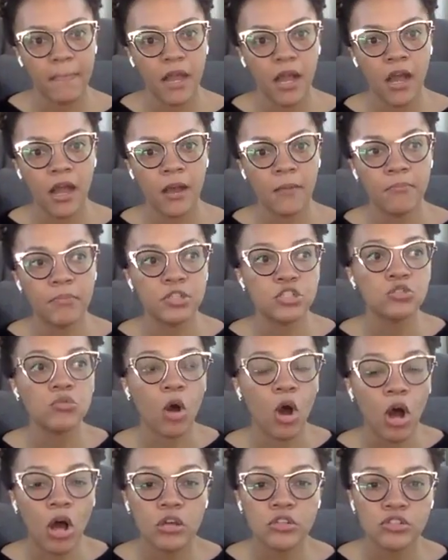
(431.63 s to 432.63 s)
But you
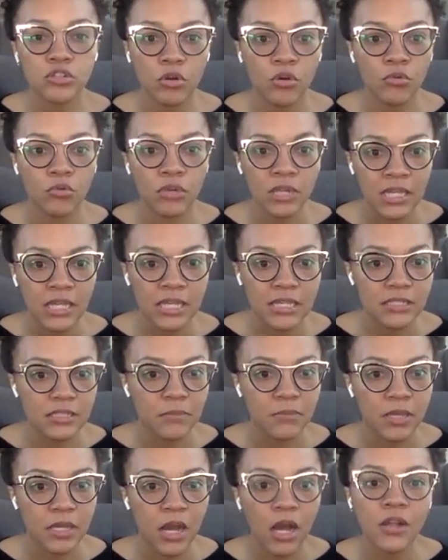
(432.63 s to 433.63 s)
also need
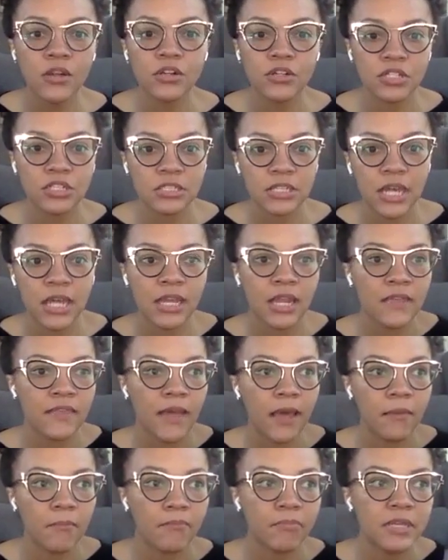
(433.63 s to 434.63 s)
to be understanding
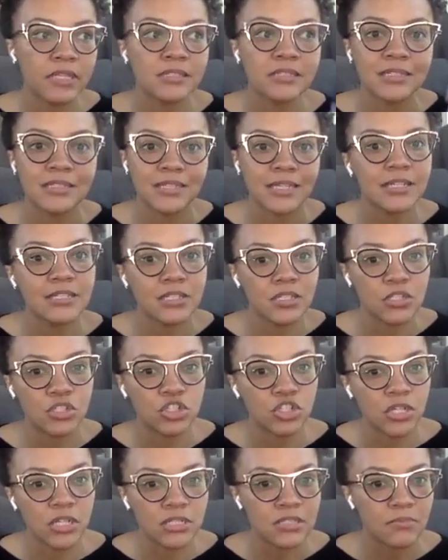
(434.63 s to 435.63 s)
that business isn't
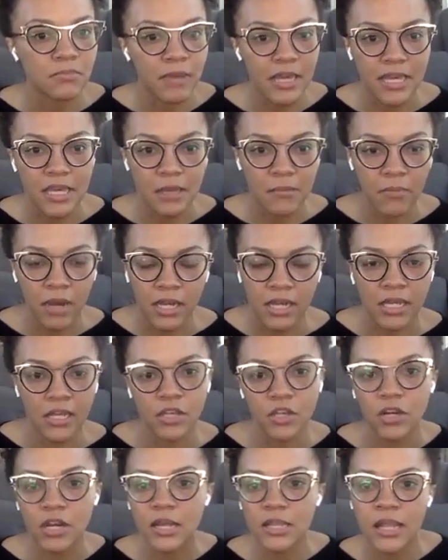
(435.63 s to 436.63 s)
just making money.
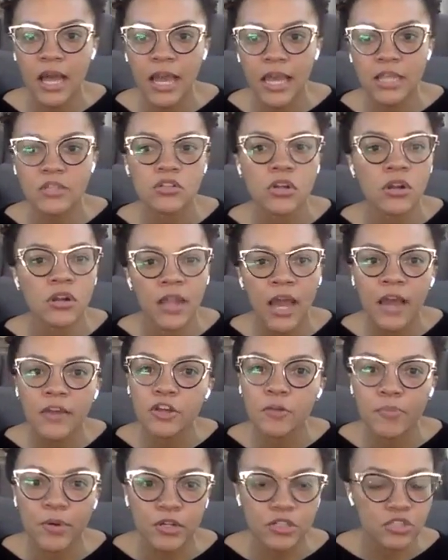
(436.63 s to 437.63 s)
Your clients are not
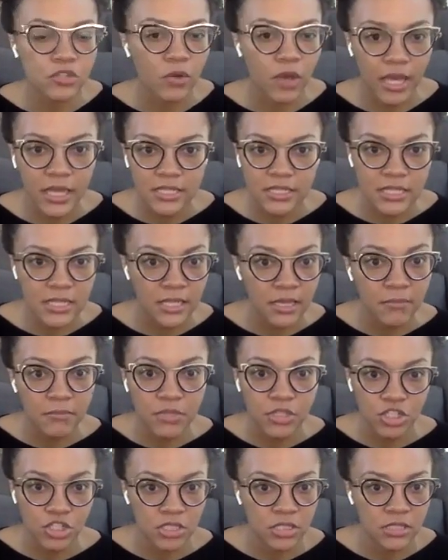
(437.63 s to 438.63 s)
your personal ATM
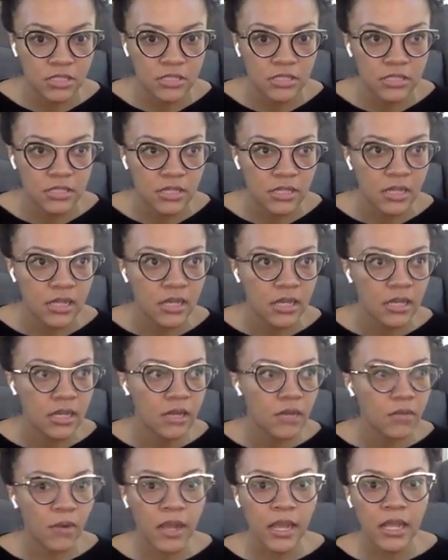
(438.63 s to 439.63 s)
machines,
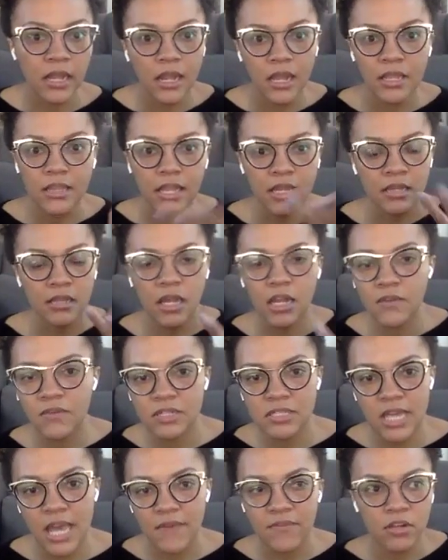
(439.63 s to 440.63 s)
right? Like none of
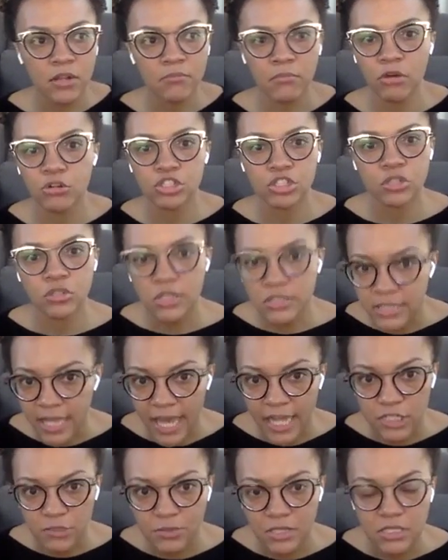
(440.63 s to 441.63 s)
us have an emotional
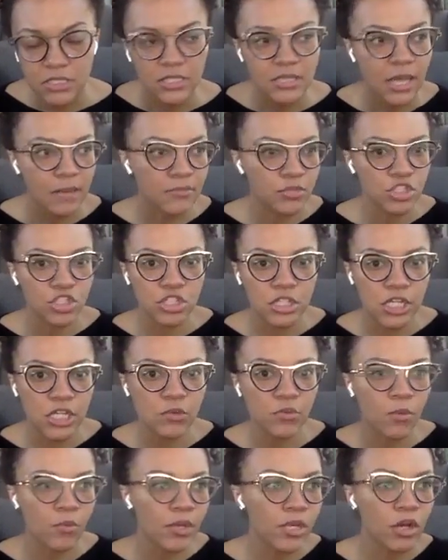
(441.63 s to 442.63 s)
attachment to that
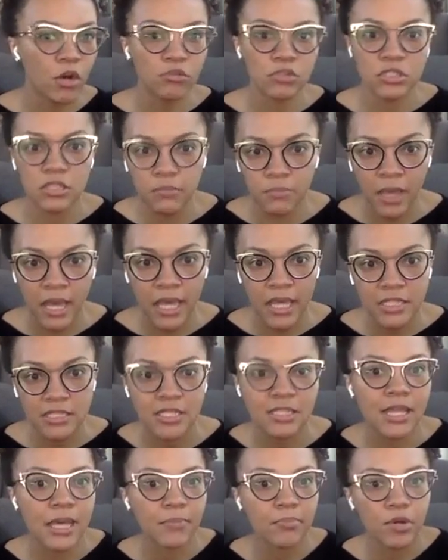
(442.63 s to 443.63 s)
machine when we go to the bank
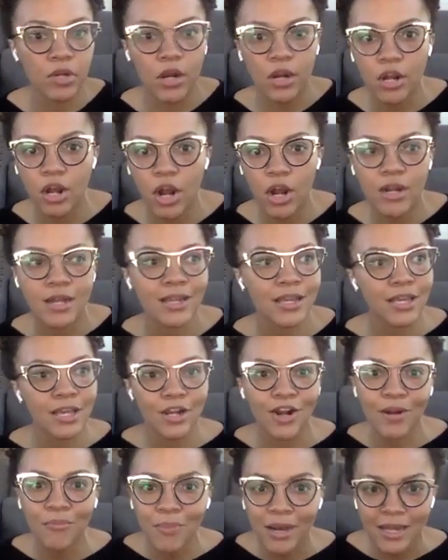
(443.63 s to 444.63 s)
to like put our card in and
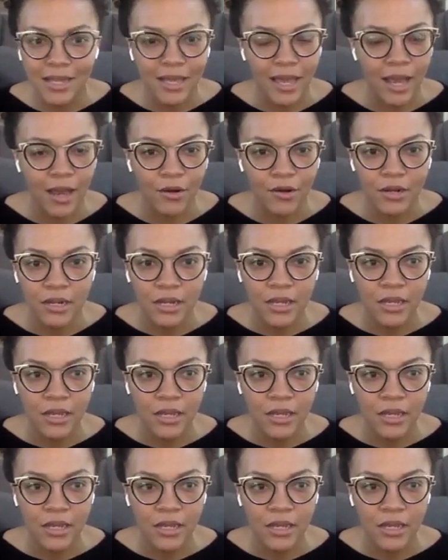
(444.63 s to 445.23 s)
get our money out.